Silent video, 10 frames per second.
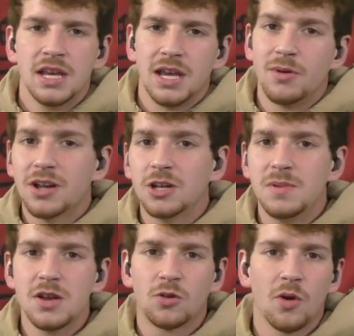in what could
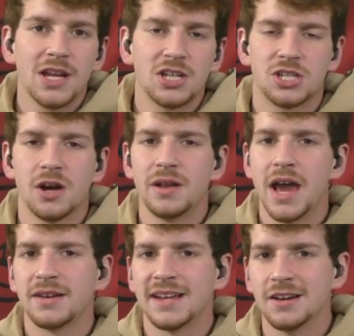be a great
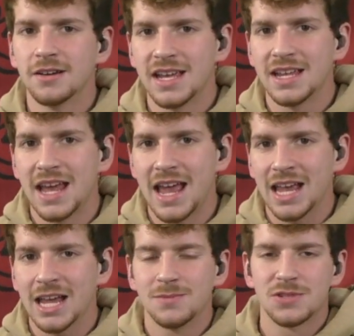showdown here in
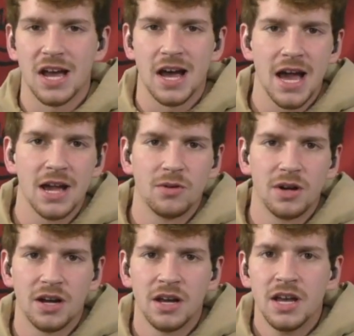Ames,
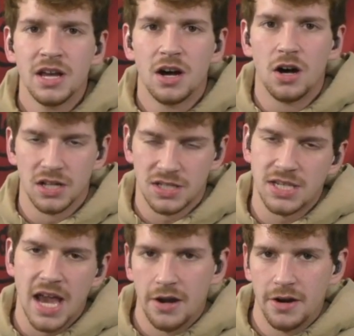Iowa on
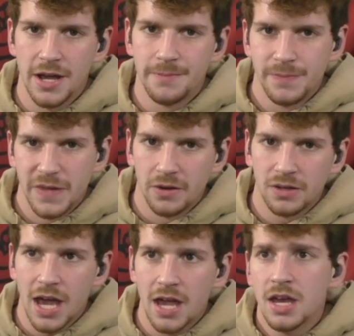Saturday,
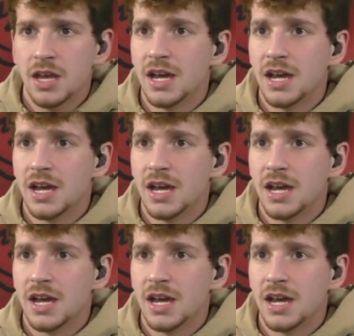okay?